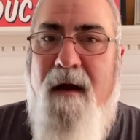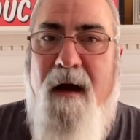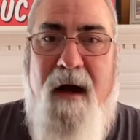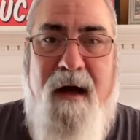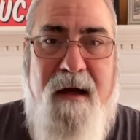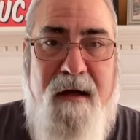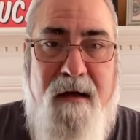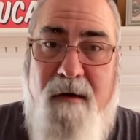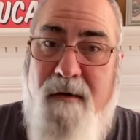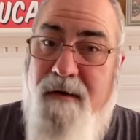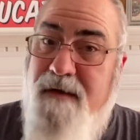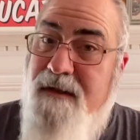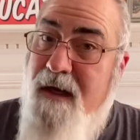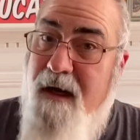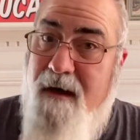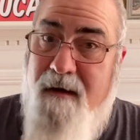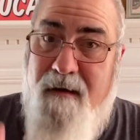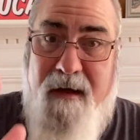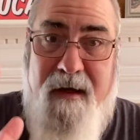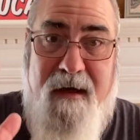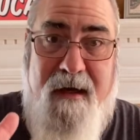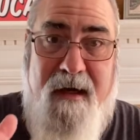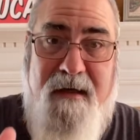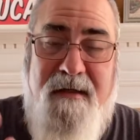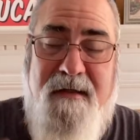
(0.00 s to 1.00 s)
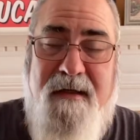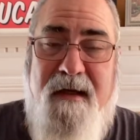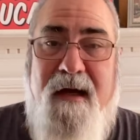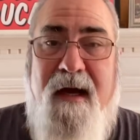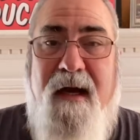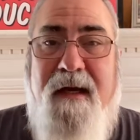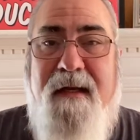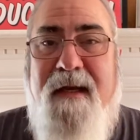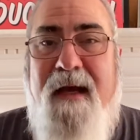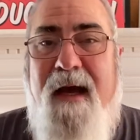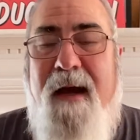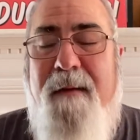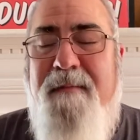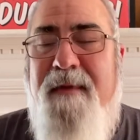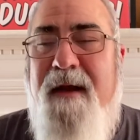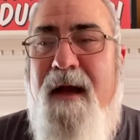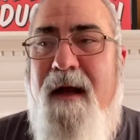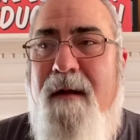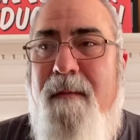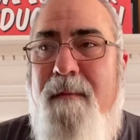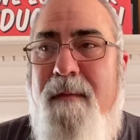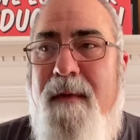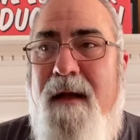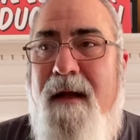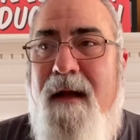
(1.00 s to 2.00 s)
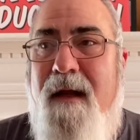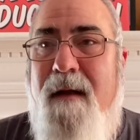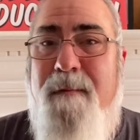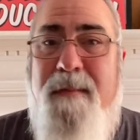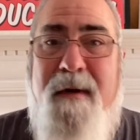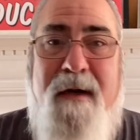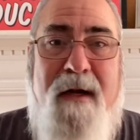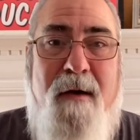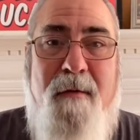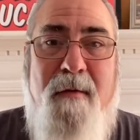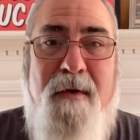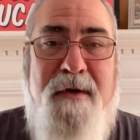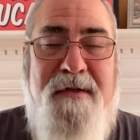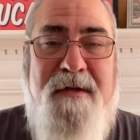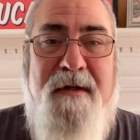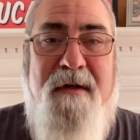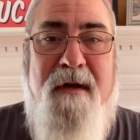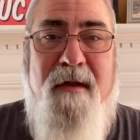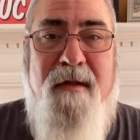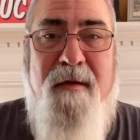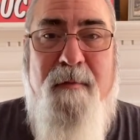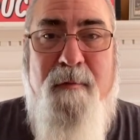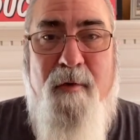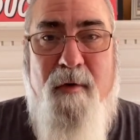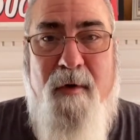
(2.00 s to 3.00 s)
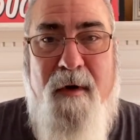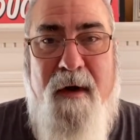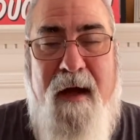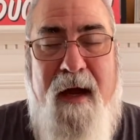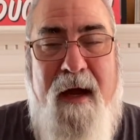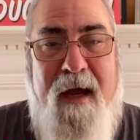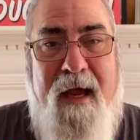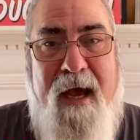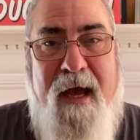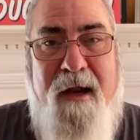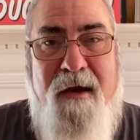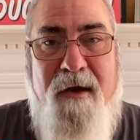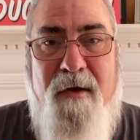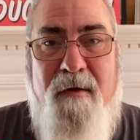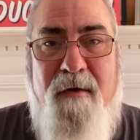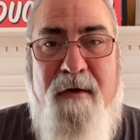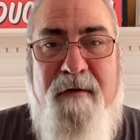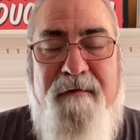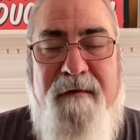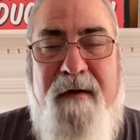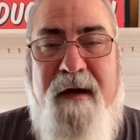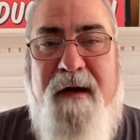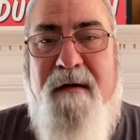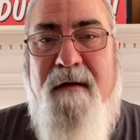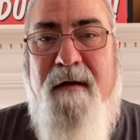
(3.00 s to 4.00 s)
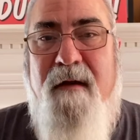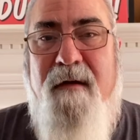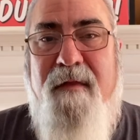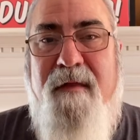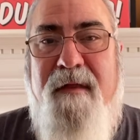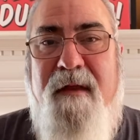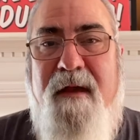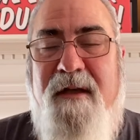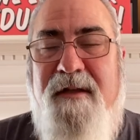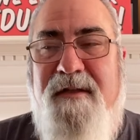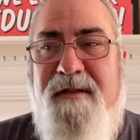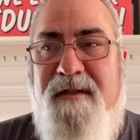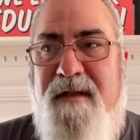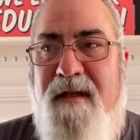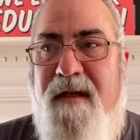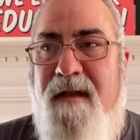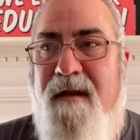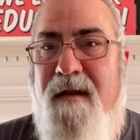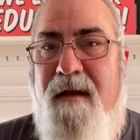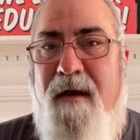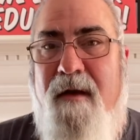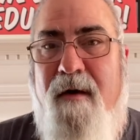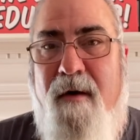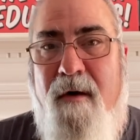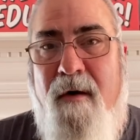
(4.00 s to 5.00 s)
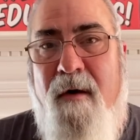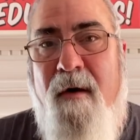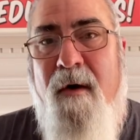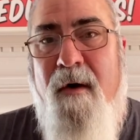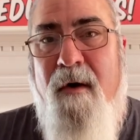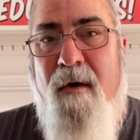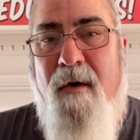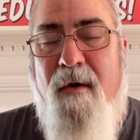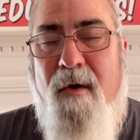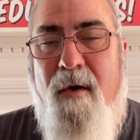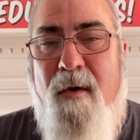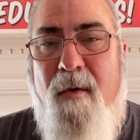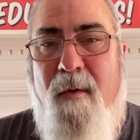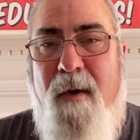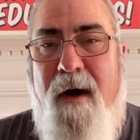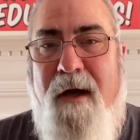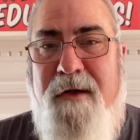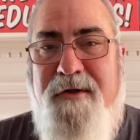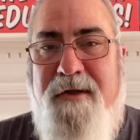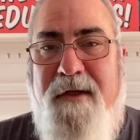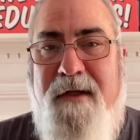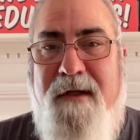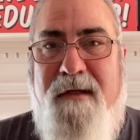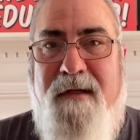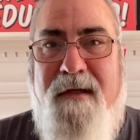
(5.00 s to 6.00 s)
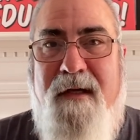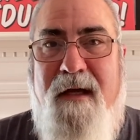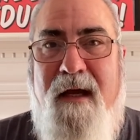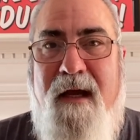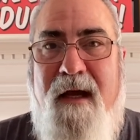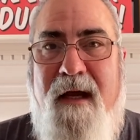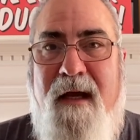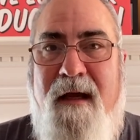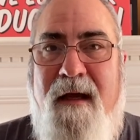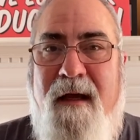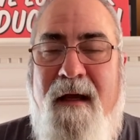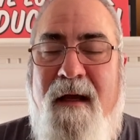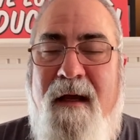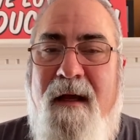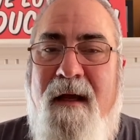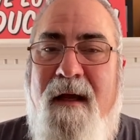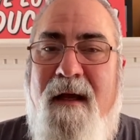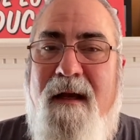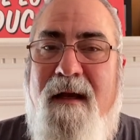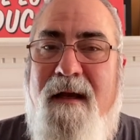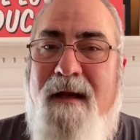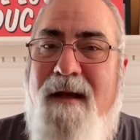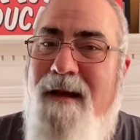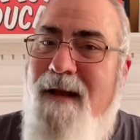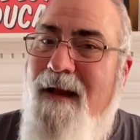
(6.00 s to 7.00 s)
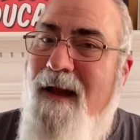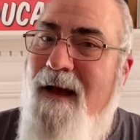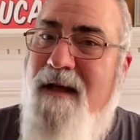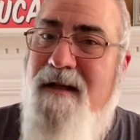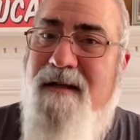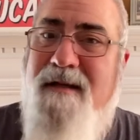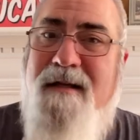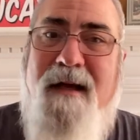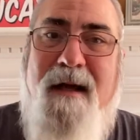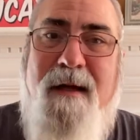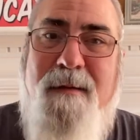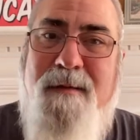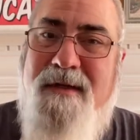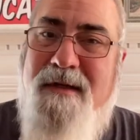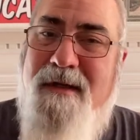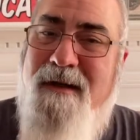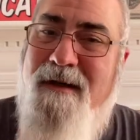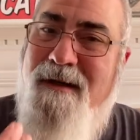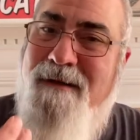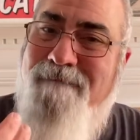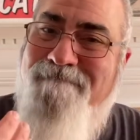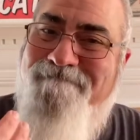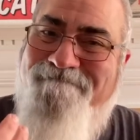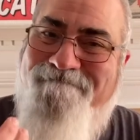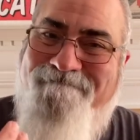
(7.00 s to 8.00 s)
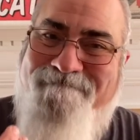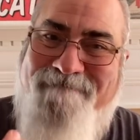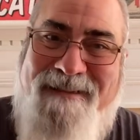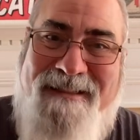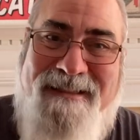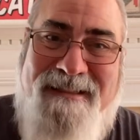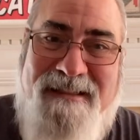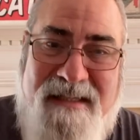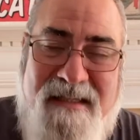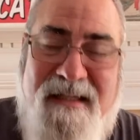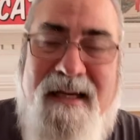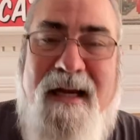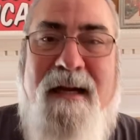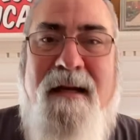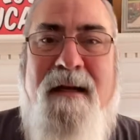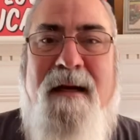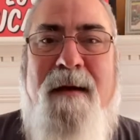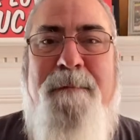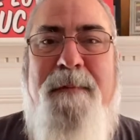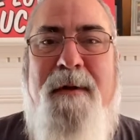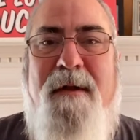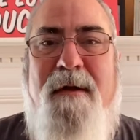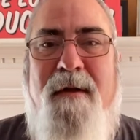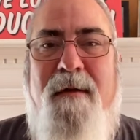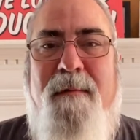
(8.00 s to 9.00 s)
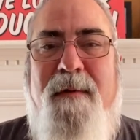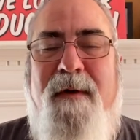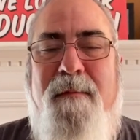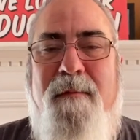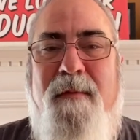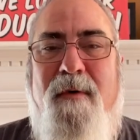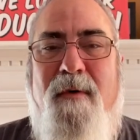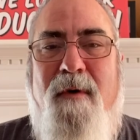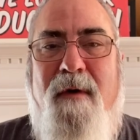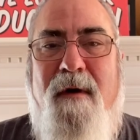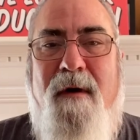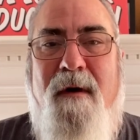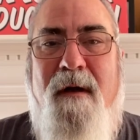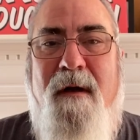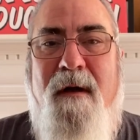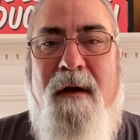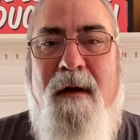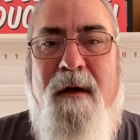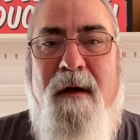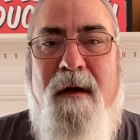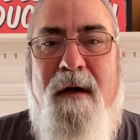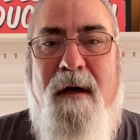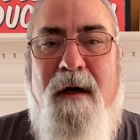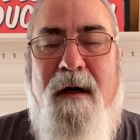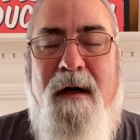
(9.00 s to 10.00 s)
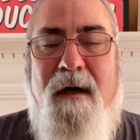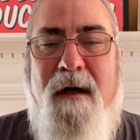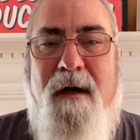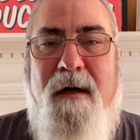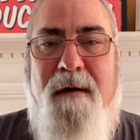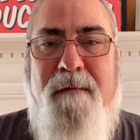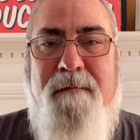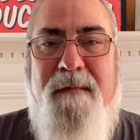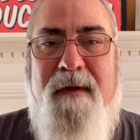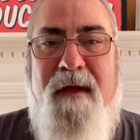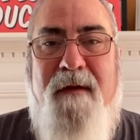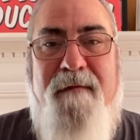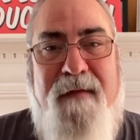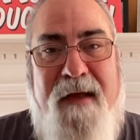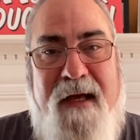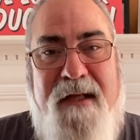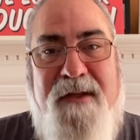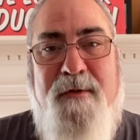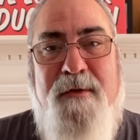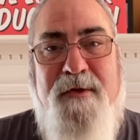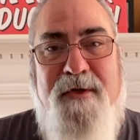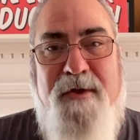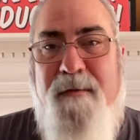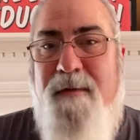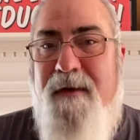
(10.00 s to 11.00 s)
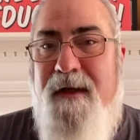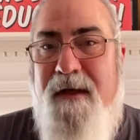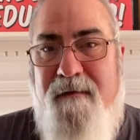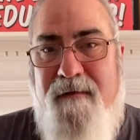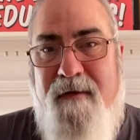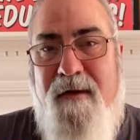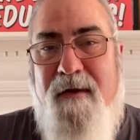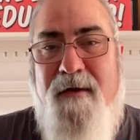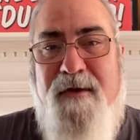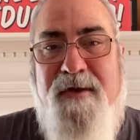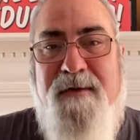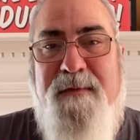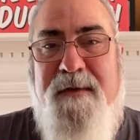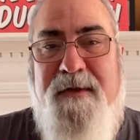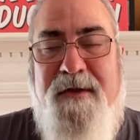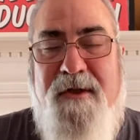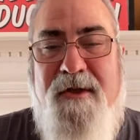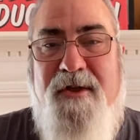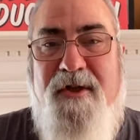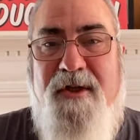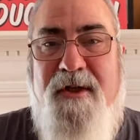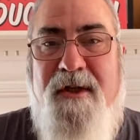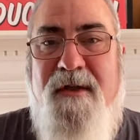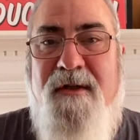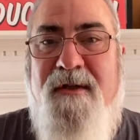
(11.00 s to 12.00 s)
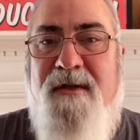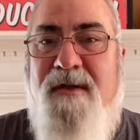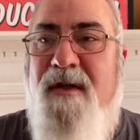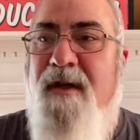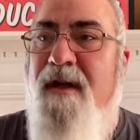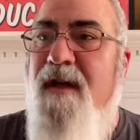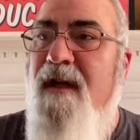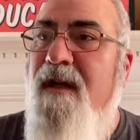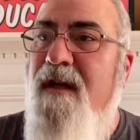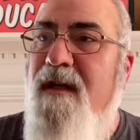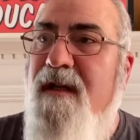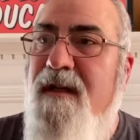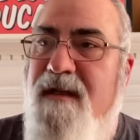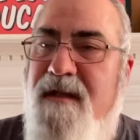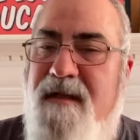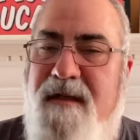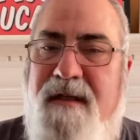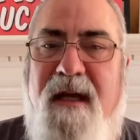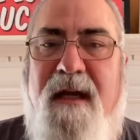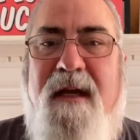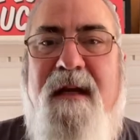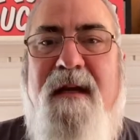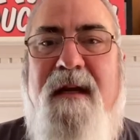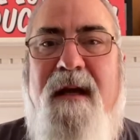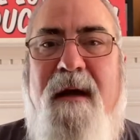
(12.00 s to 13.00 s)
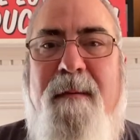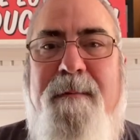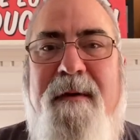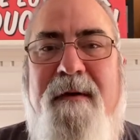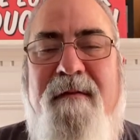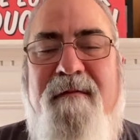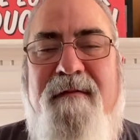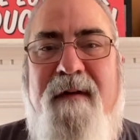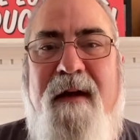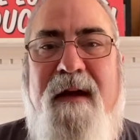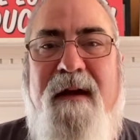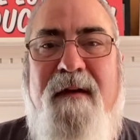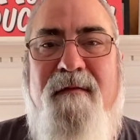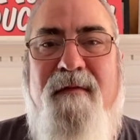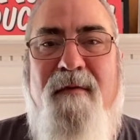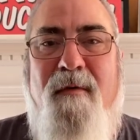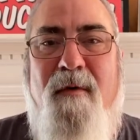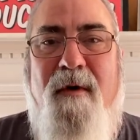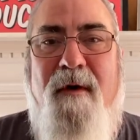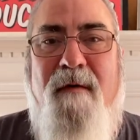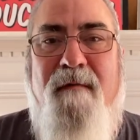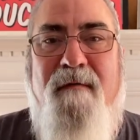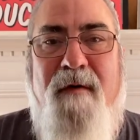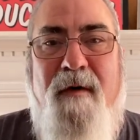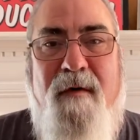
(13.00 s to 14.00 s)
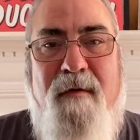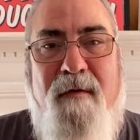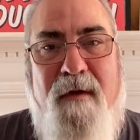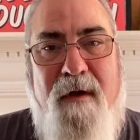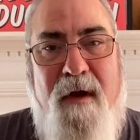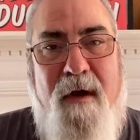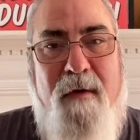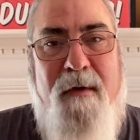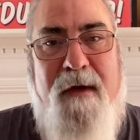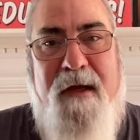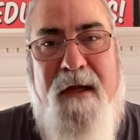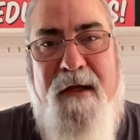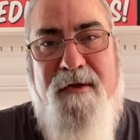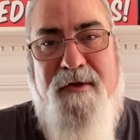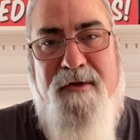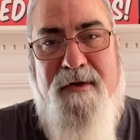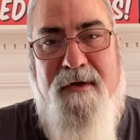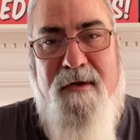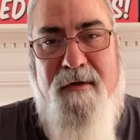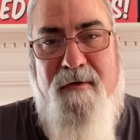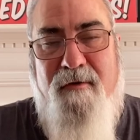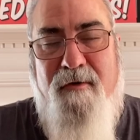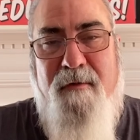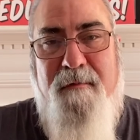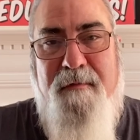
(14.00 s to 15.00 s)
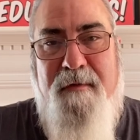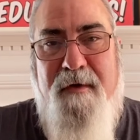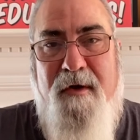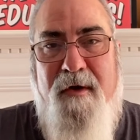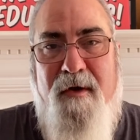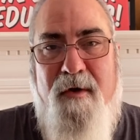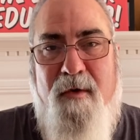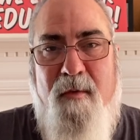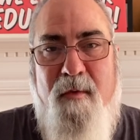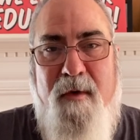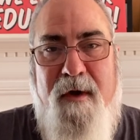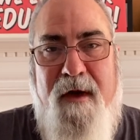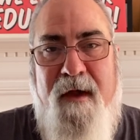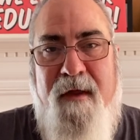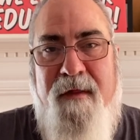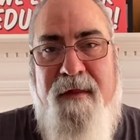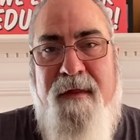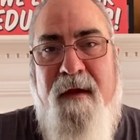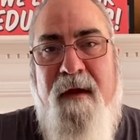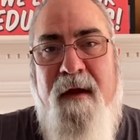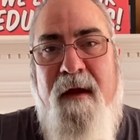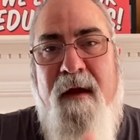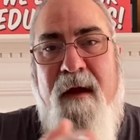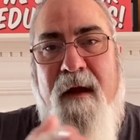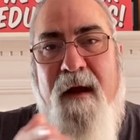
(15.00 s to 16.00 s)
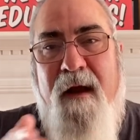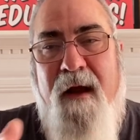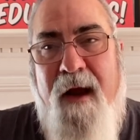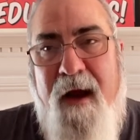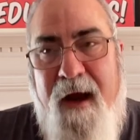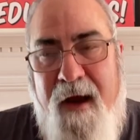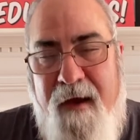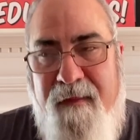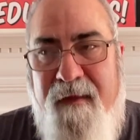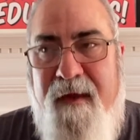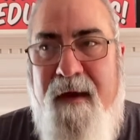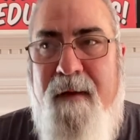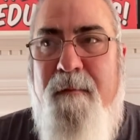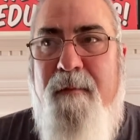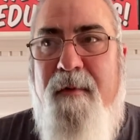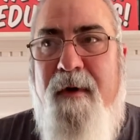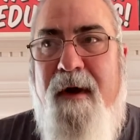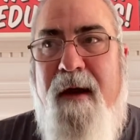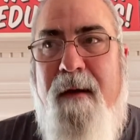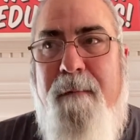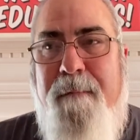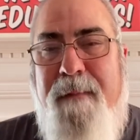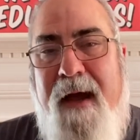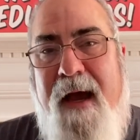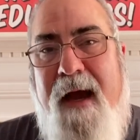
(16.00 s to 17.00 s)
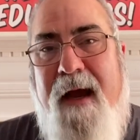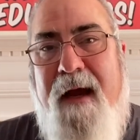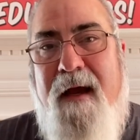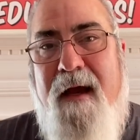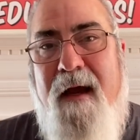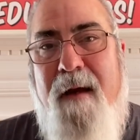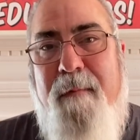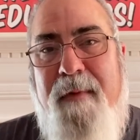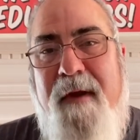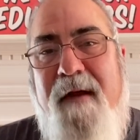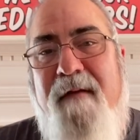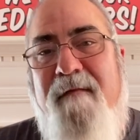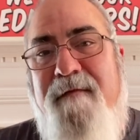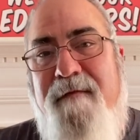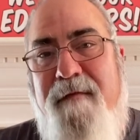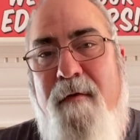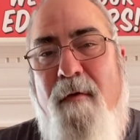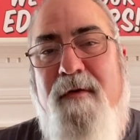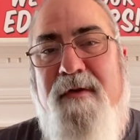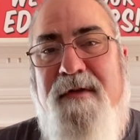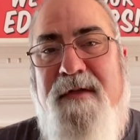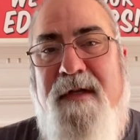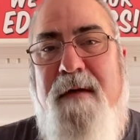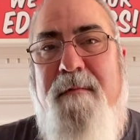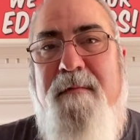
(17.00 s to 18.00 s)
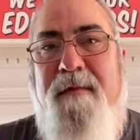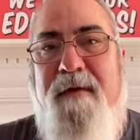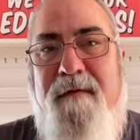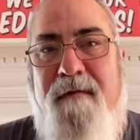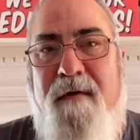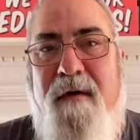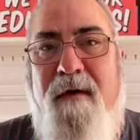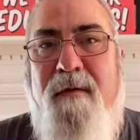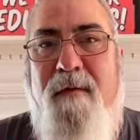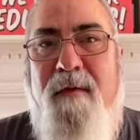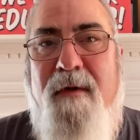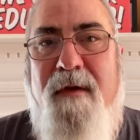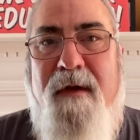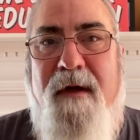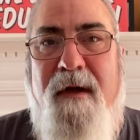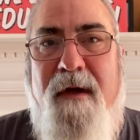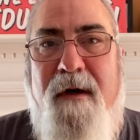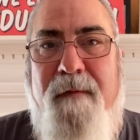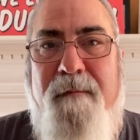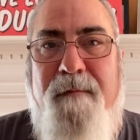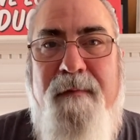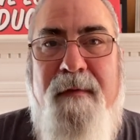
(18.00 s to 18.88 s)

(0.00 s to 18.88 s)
I know it's tired. Like I said, I tapped out at midnight, but I wasn't on the board. I had no effect on things sitting there or watching it today. Next time, son, stand up a little bit more. If that's what you believe in those positions, stand up and fight for it. Vote no against the group that you're with, and then bring it back up and force them to vote with you.